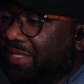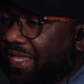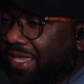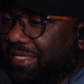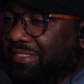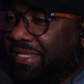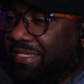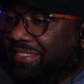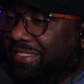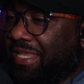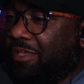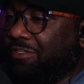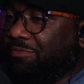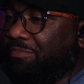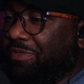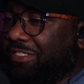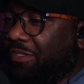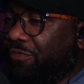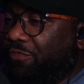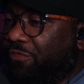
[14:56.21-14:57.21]
Yes, that sounds
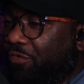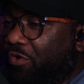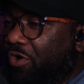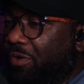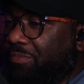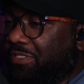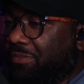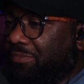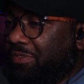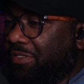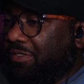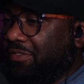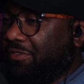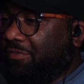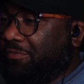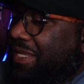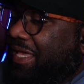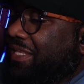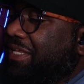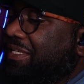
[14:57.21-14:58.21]
misinformed to me.
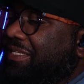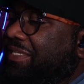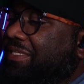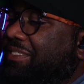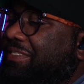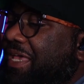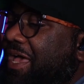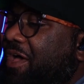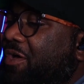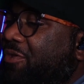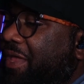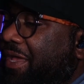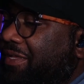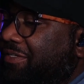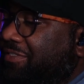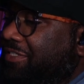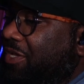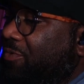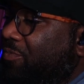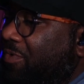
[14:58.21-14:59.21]
That doesn't sound like
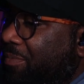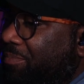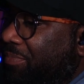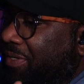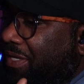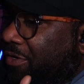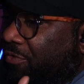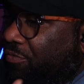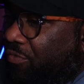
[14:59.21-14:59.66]
someone being